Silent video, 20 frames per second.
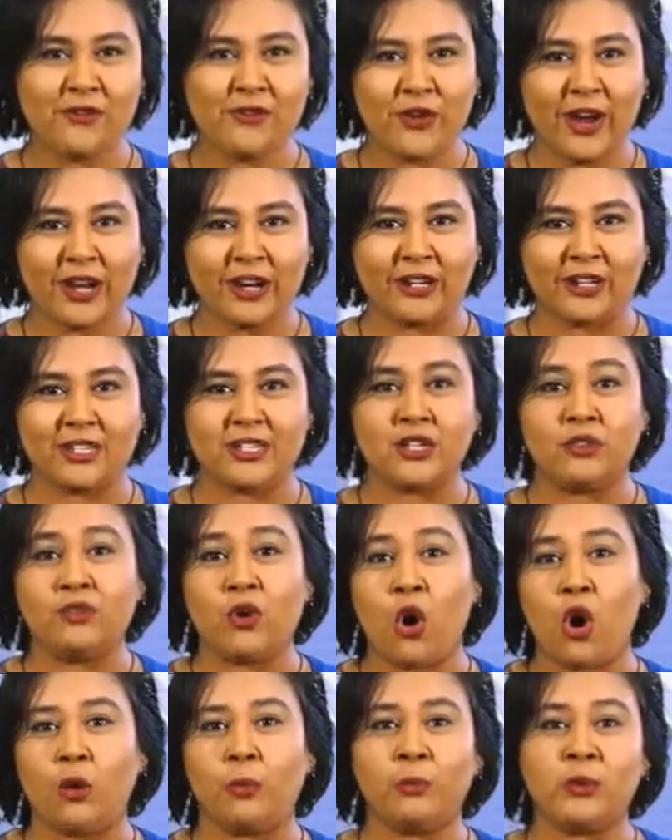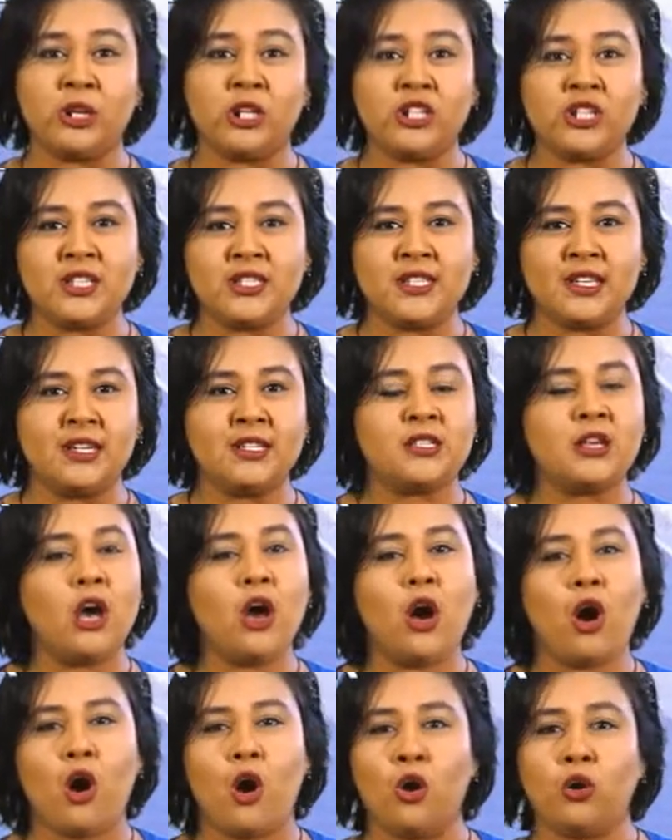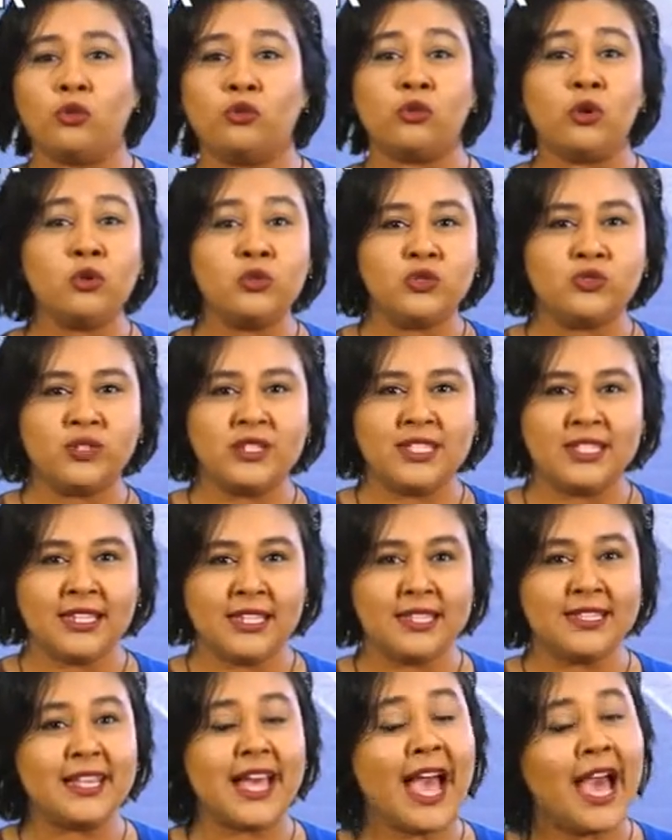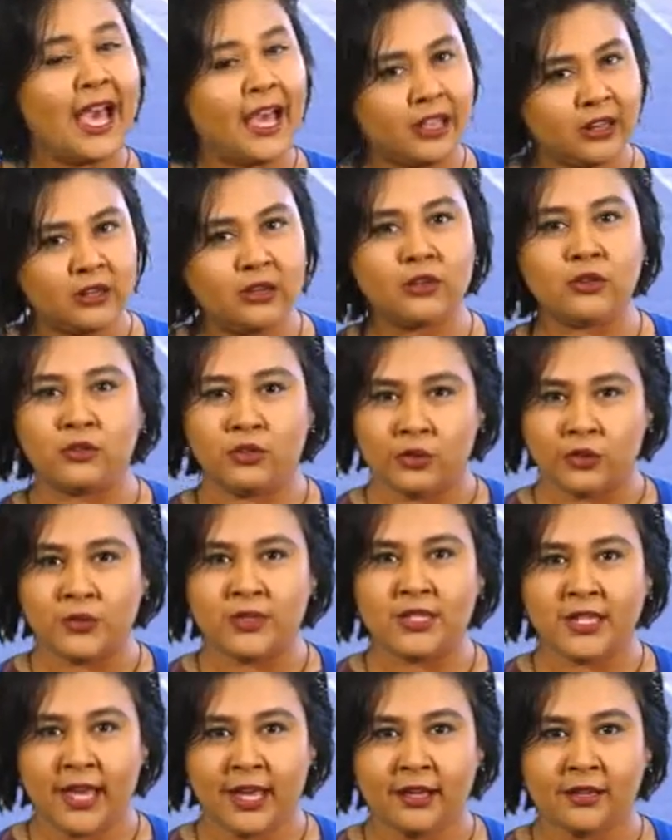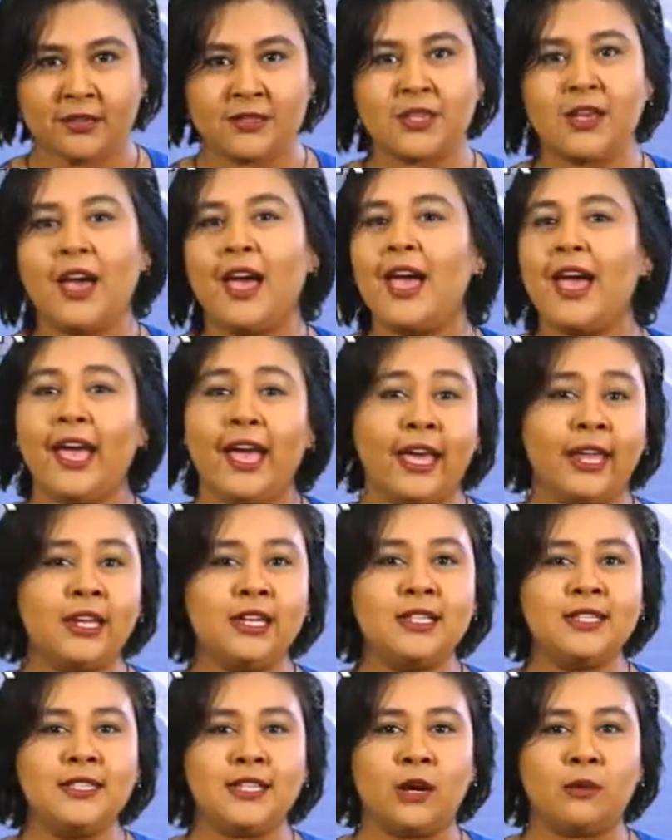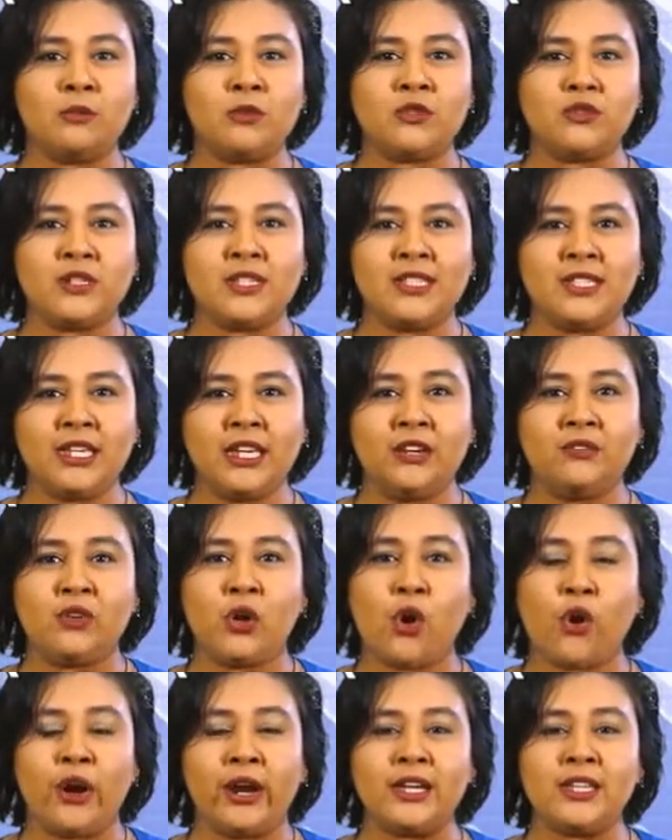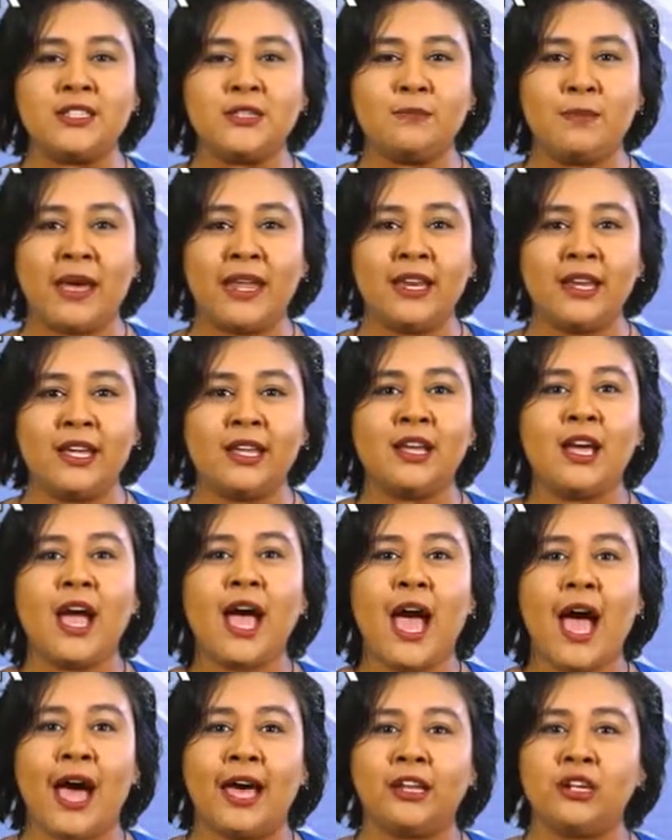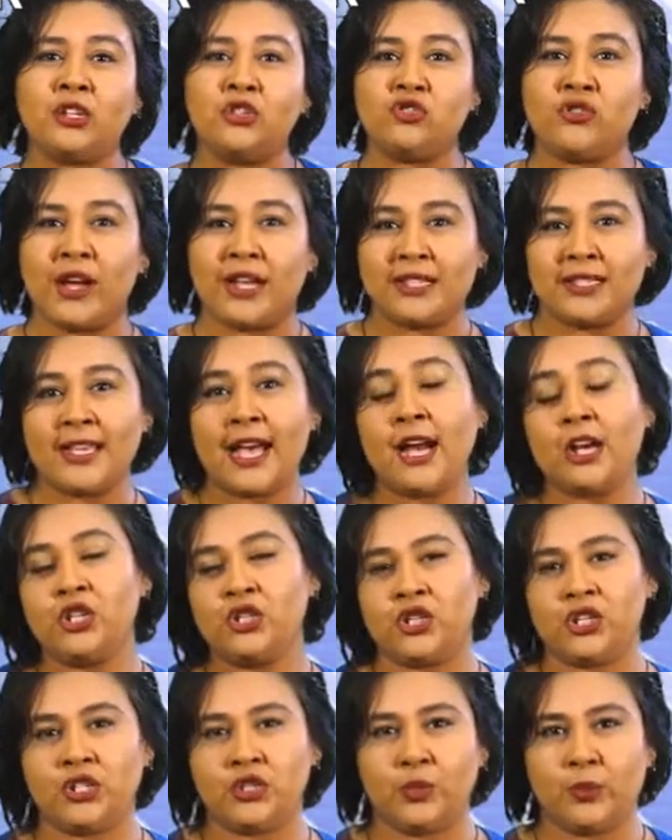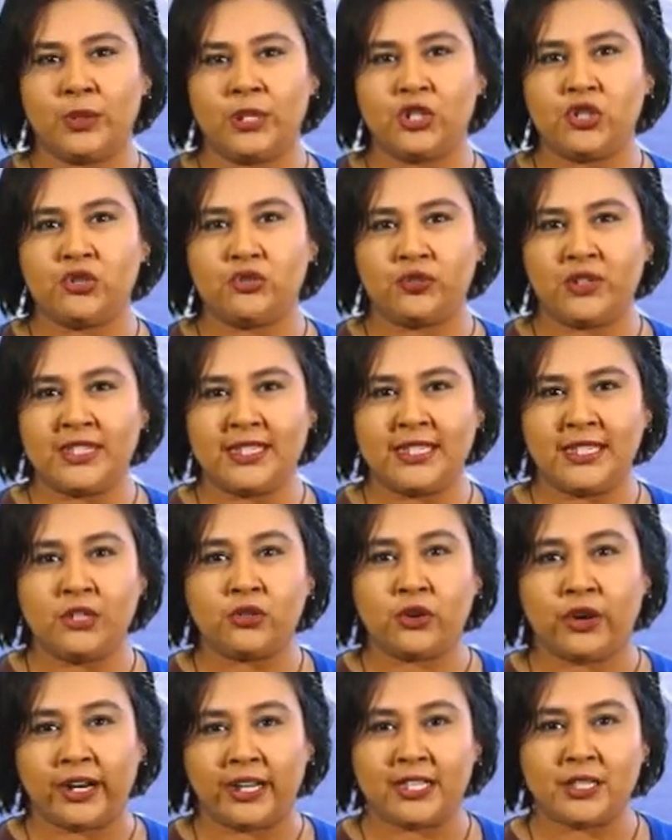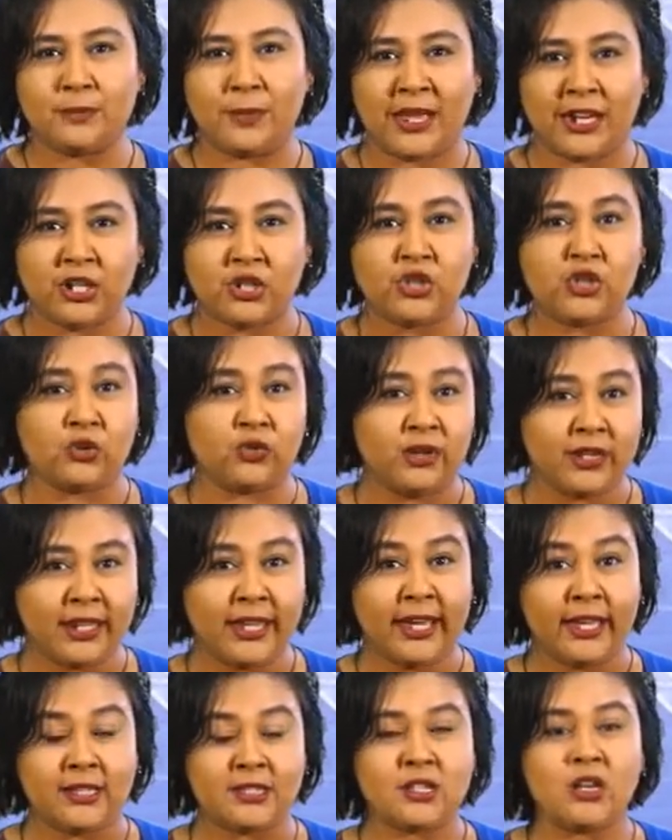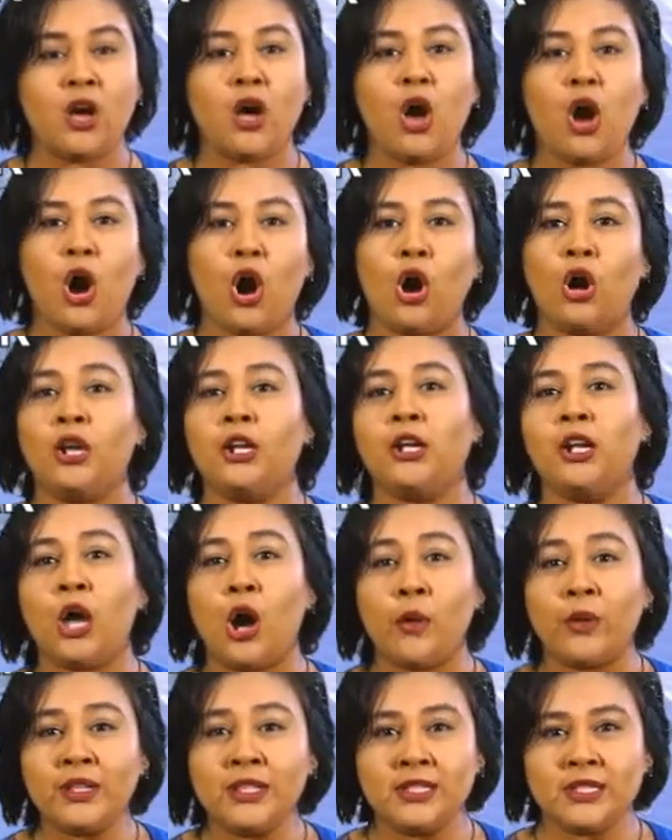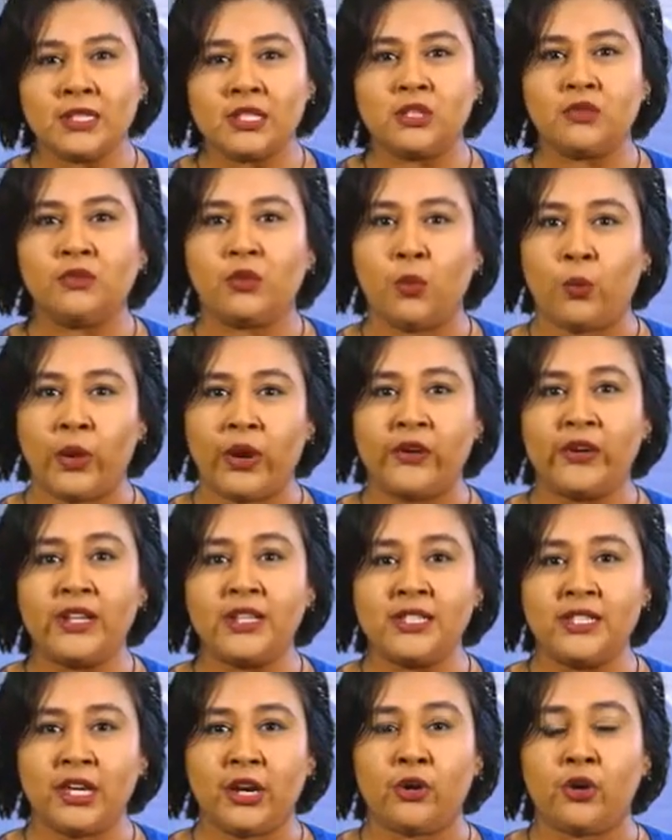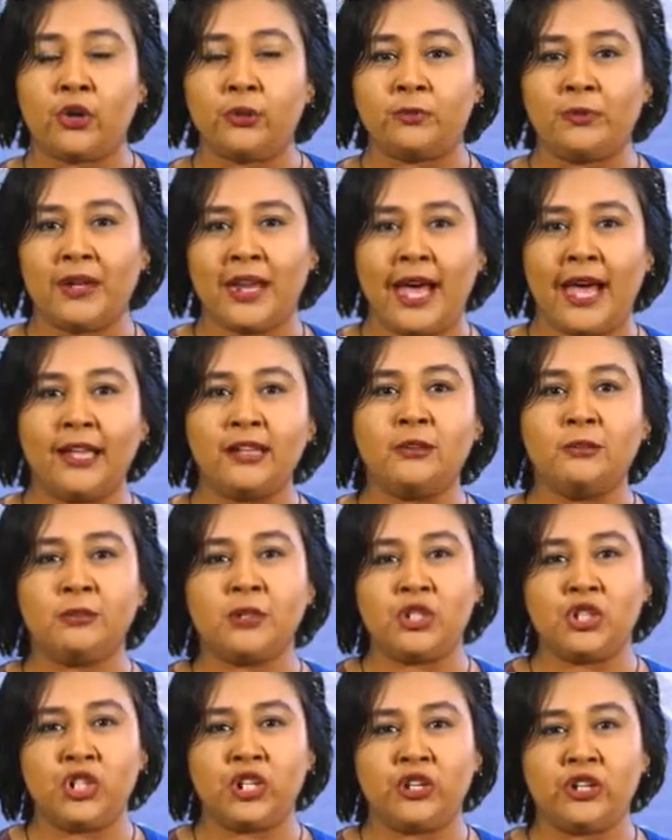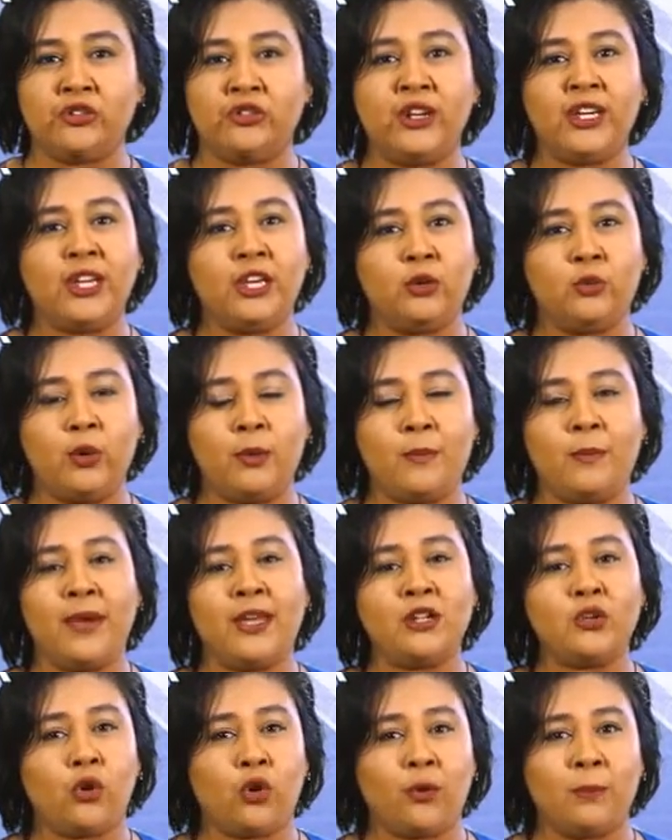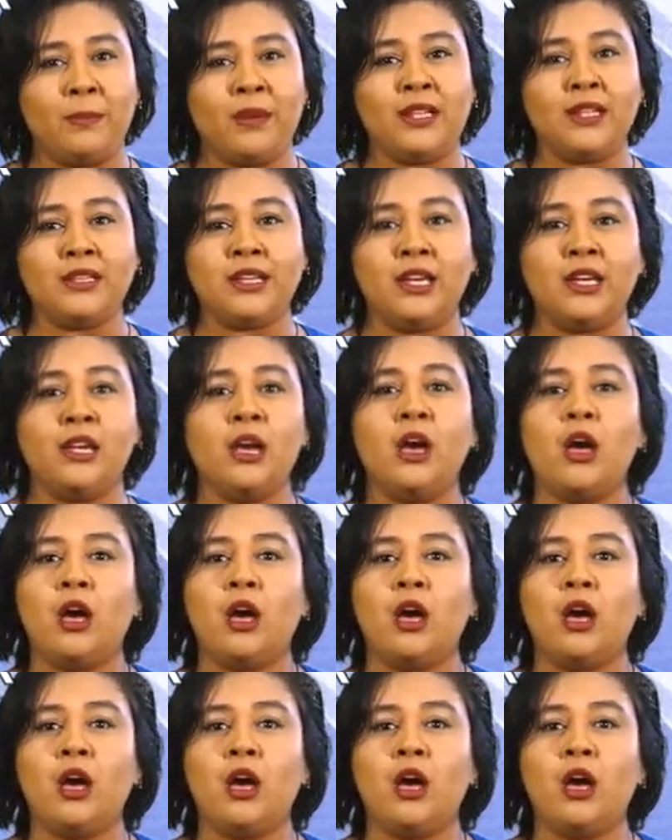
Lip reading: records of all purchases, all gross receipts and gross sales, any sums received or expended, and the transaction to which the receipt or expenditure relates, all allowances for wear and tear on plant, machinery, equipment, or building,